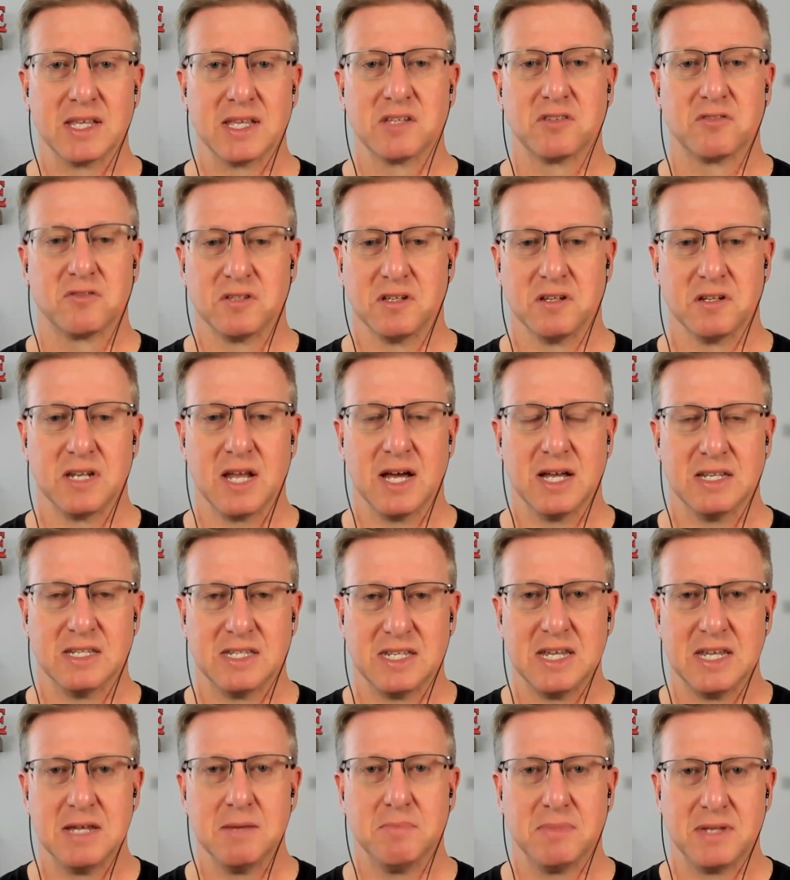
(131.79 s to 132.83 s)
This was a, a
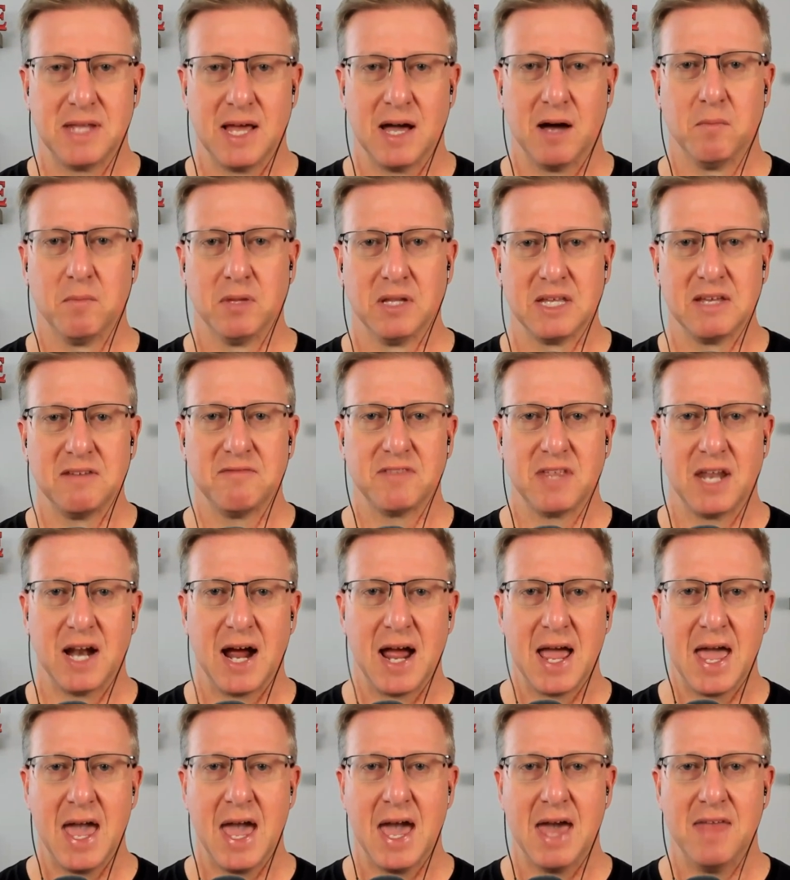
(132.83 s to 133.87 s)
deep down belief that I
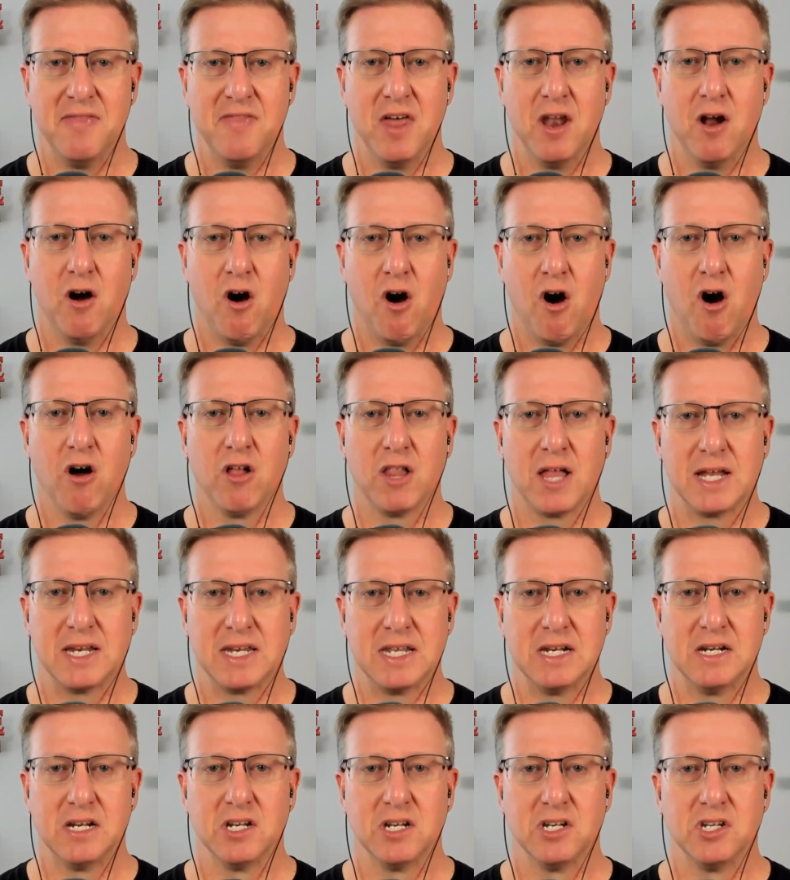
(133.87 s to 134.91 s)
had, that all I
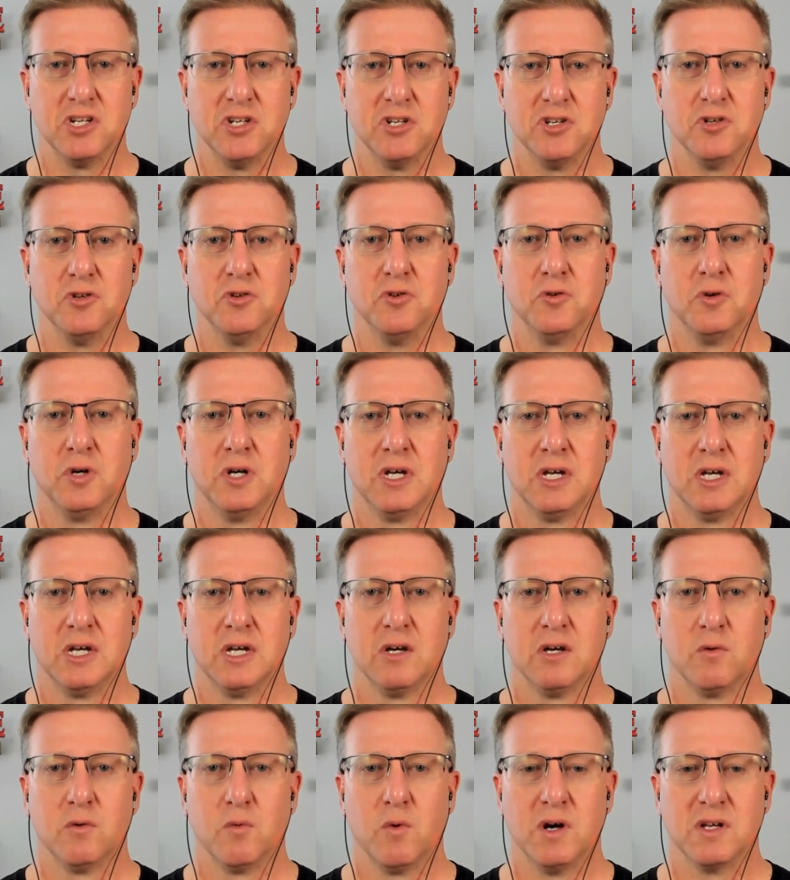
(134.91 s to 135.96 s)
needed to do
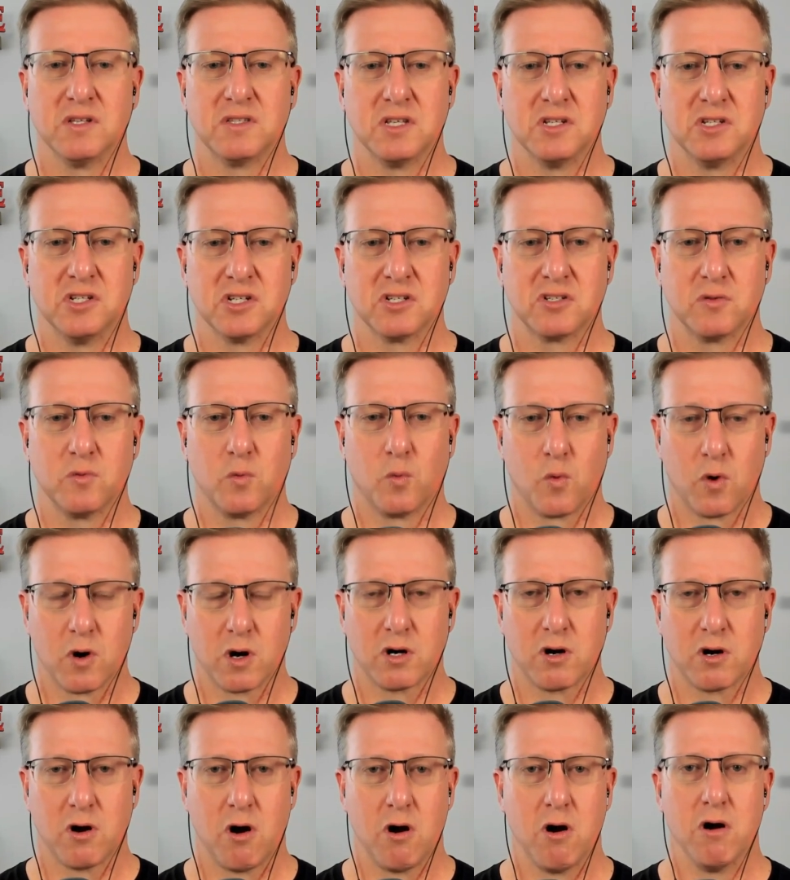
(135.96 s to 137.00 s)
was to just
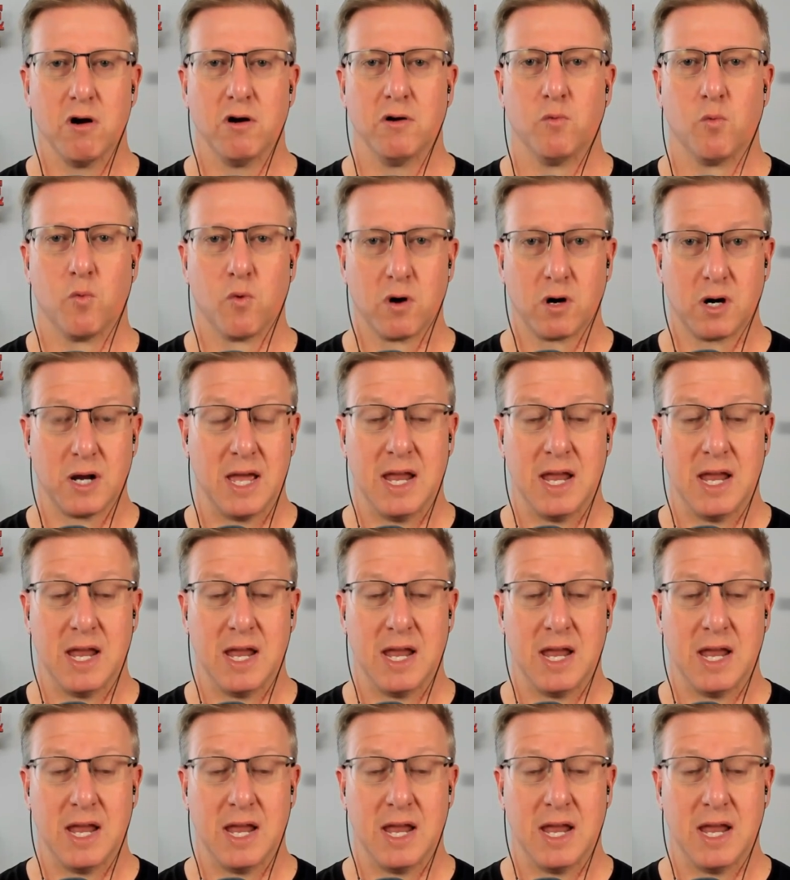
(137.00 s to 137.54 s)
work hard, work.